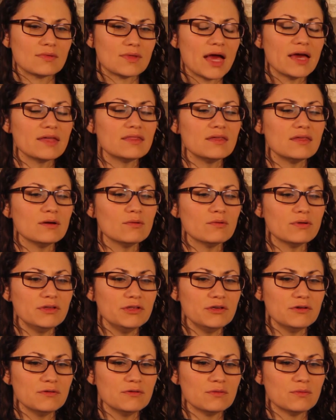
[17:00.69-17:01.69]
I think when
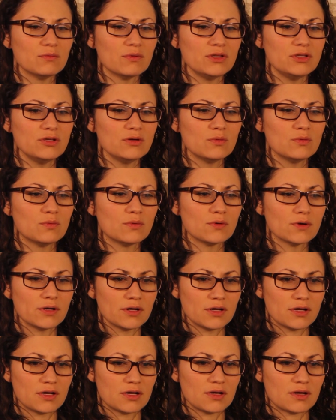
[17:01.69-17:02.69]
you
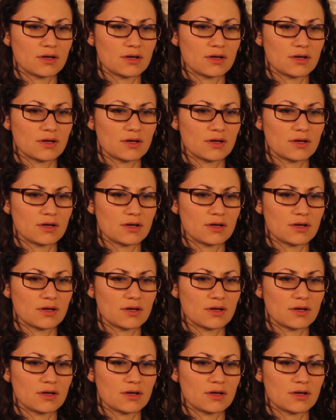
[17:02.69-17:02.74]
work,